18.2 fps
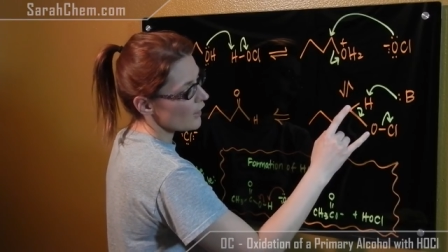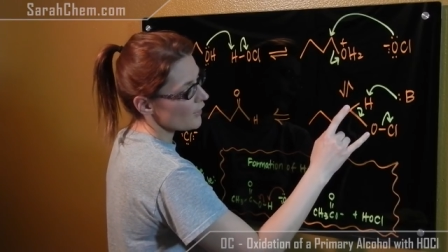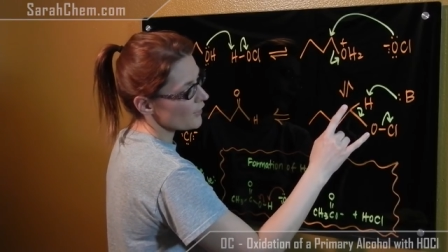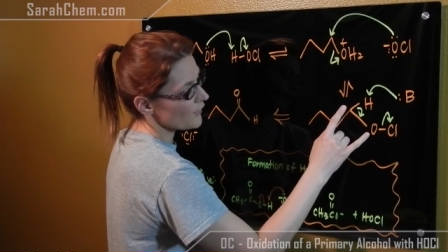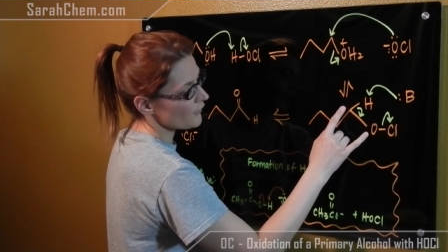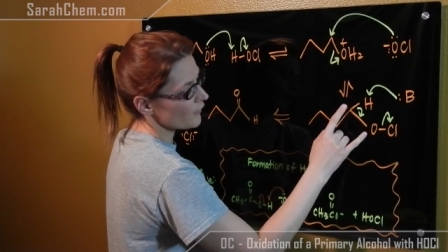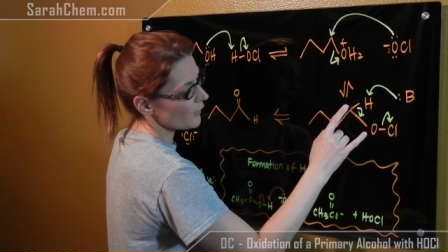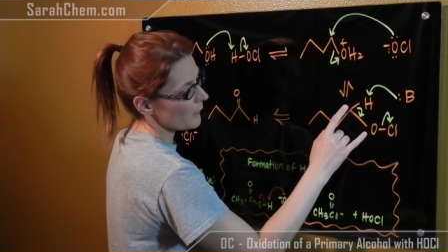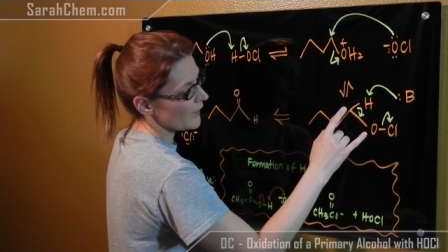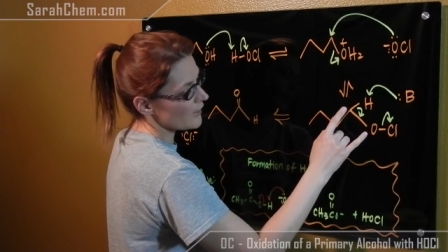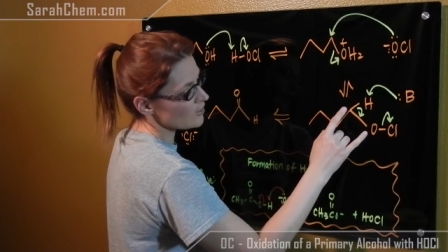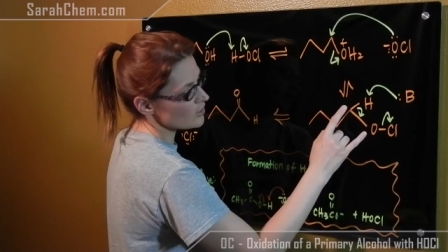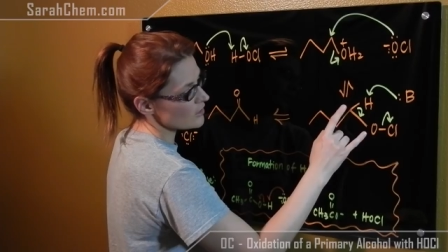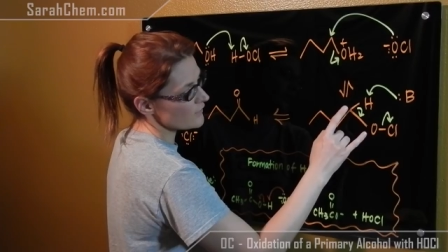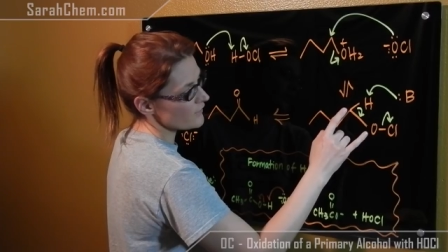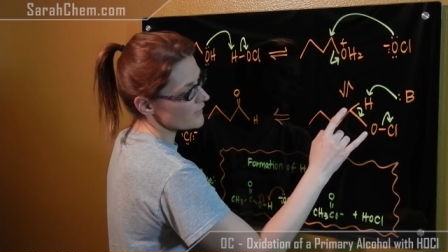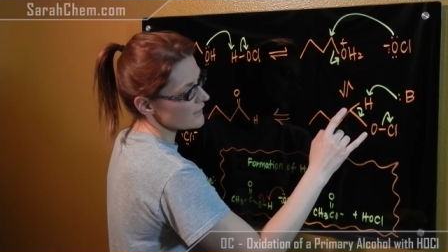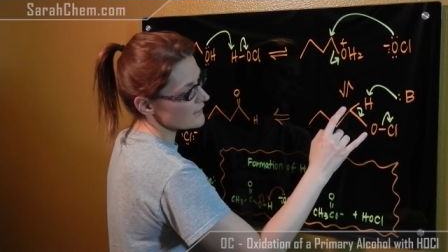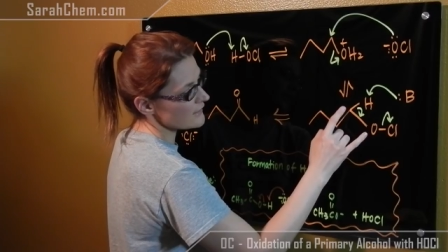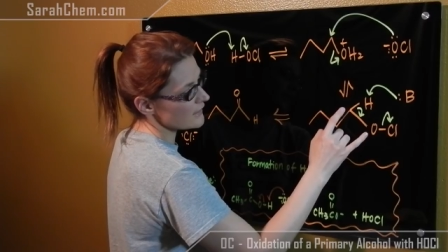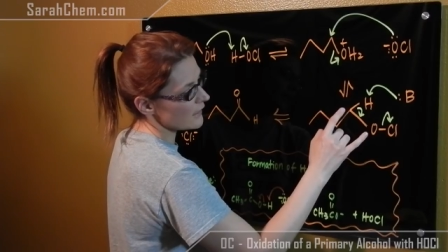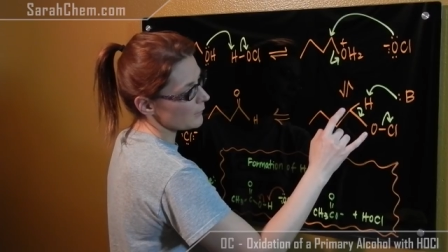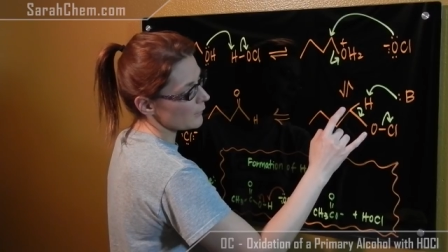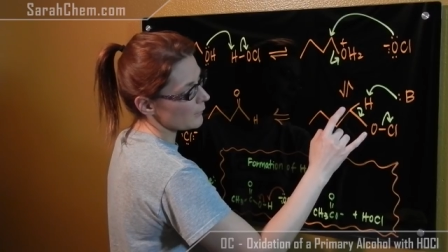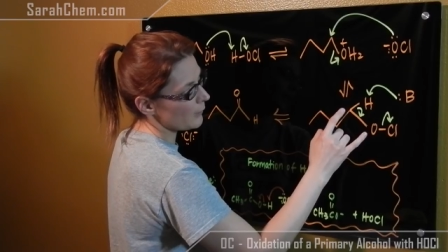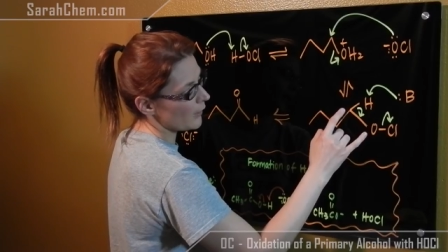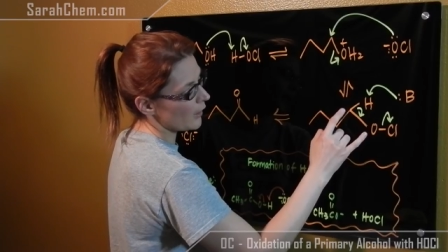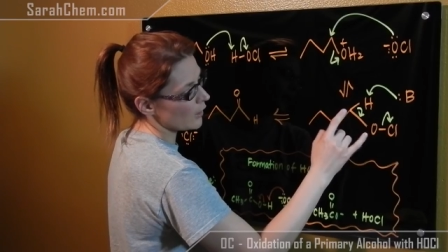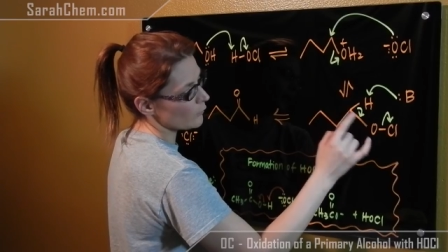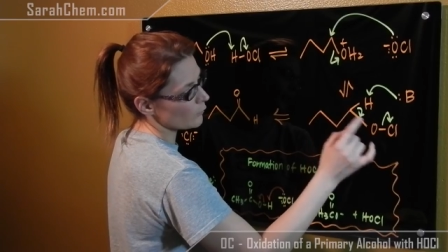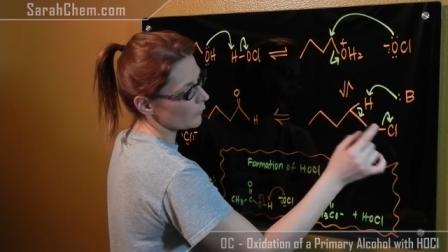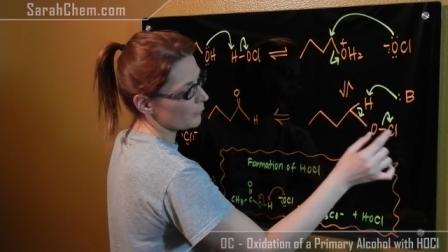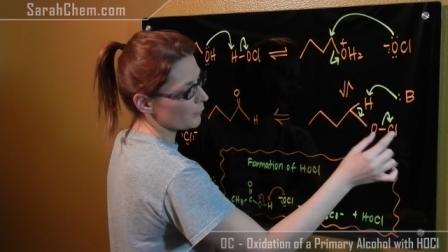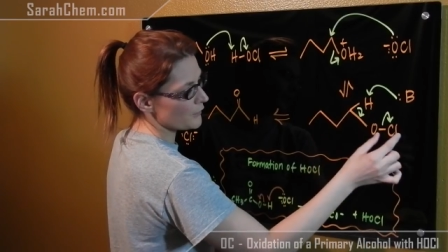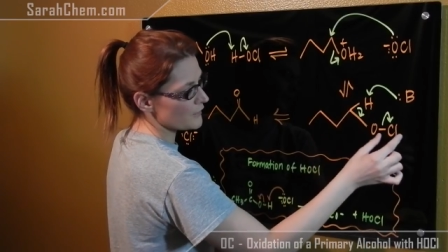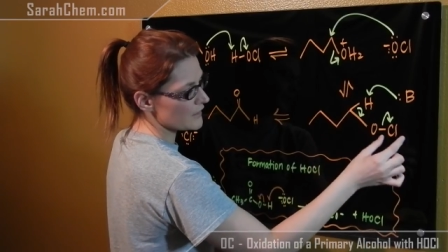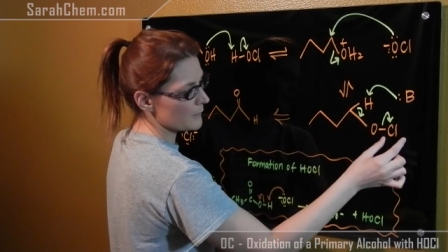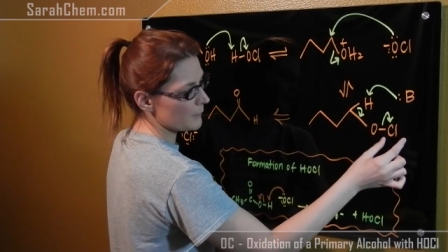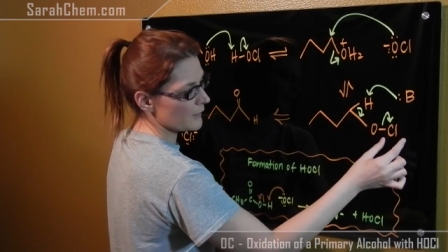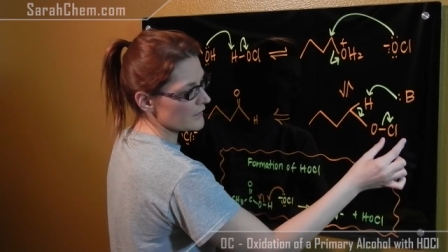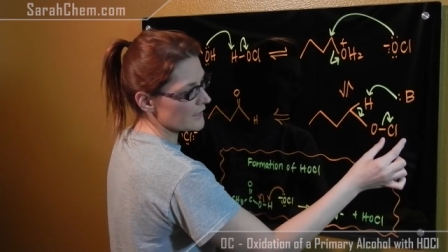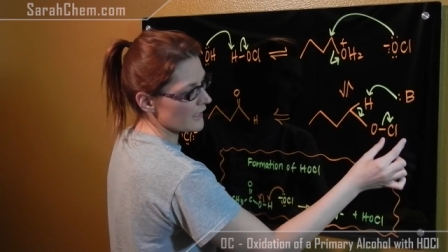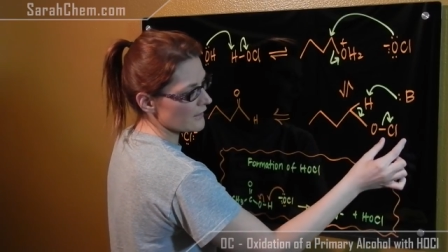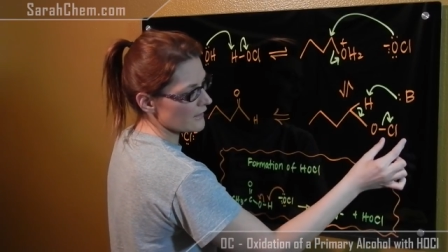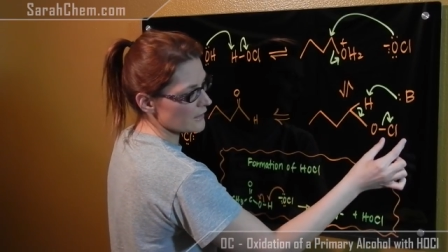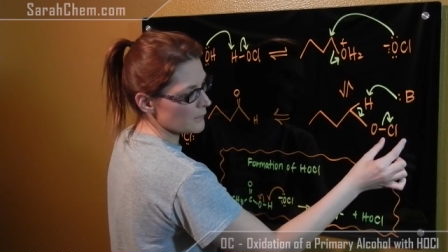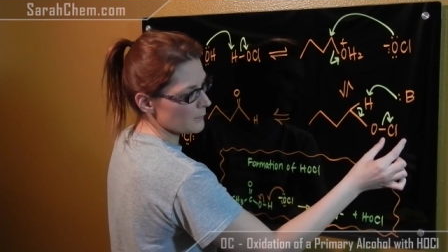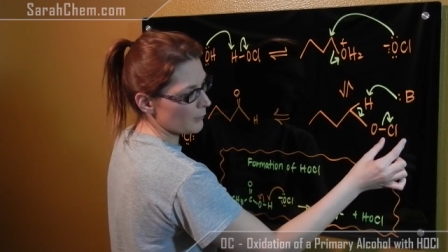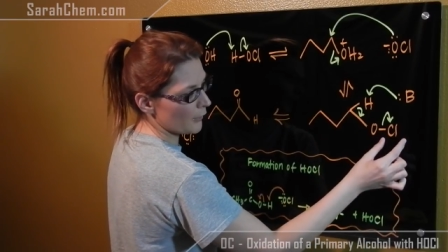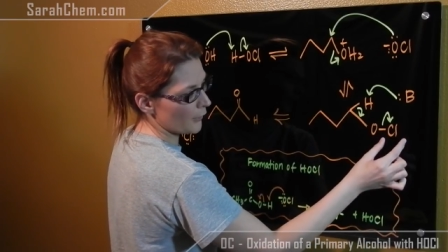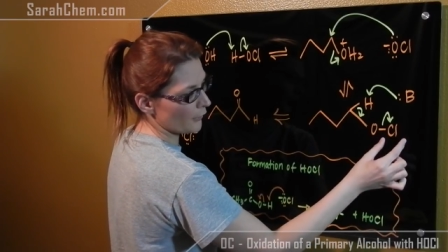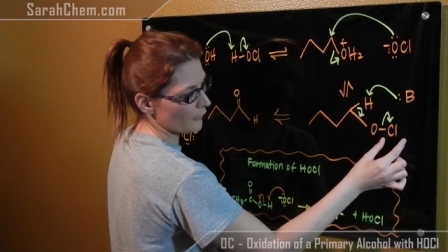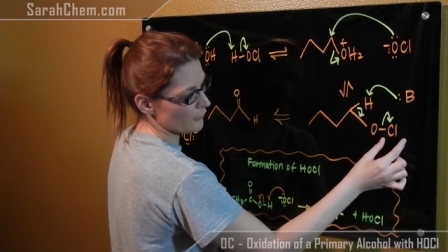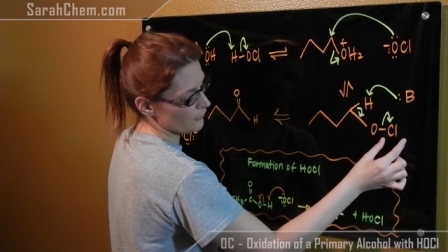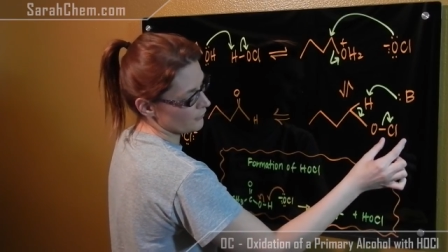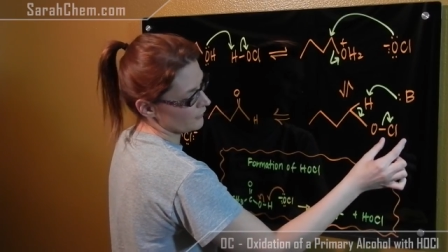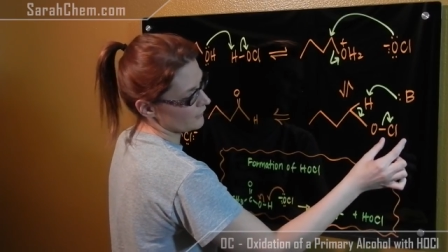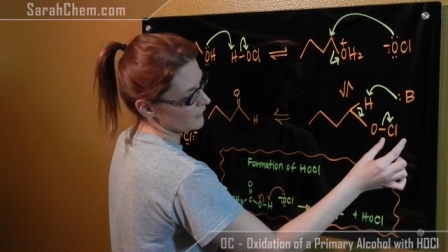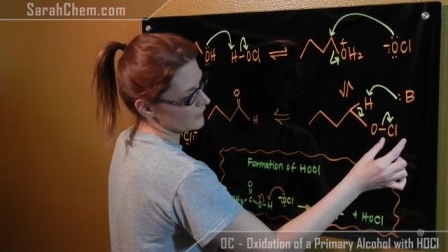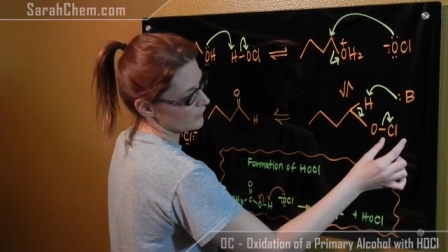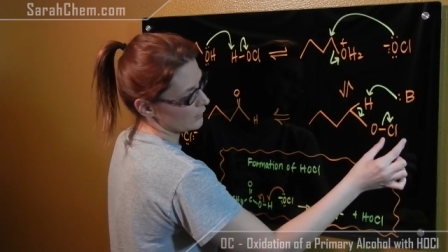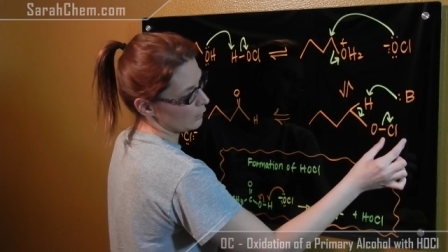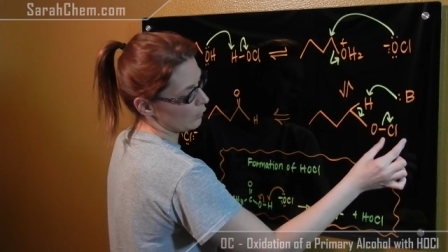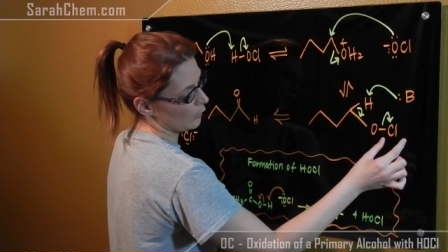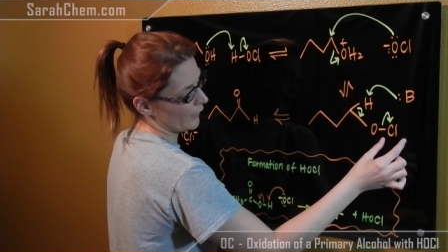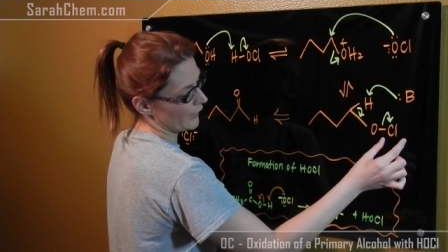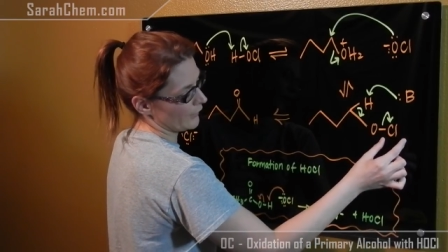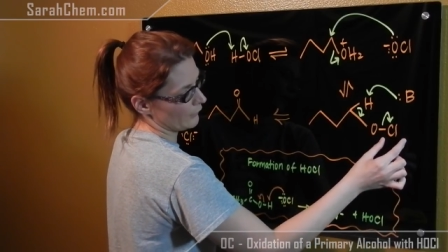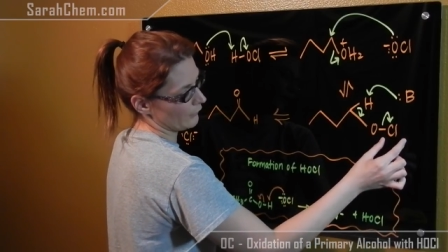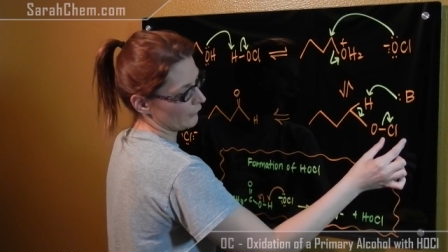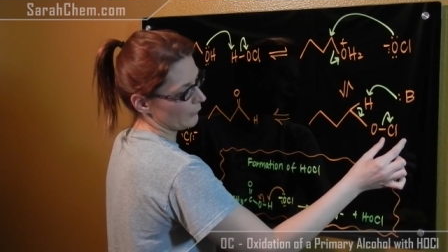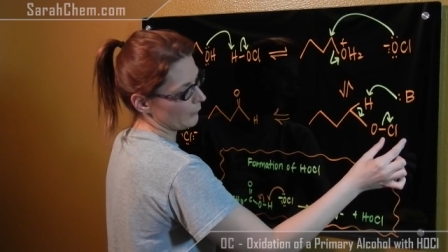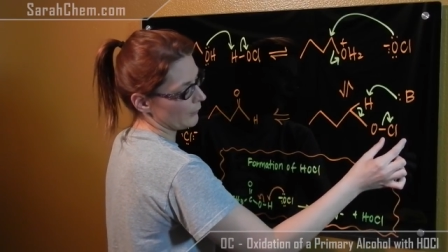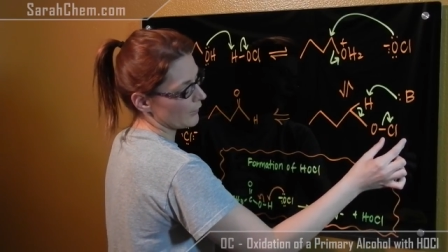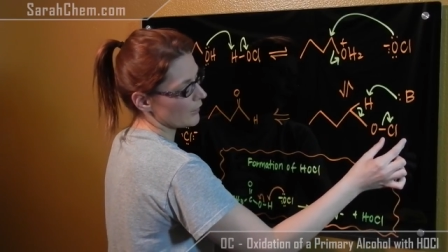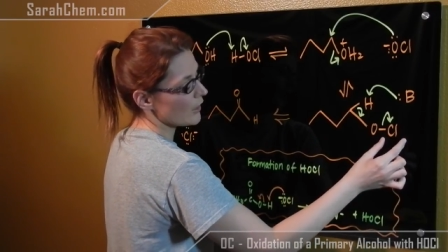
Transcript: The formation of this double bond will precipitate the departure of this chloride group.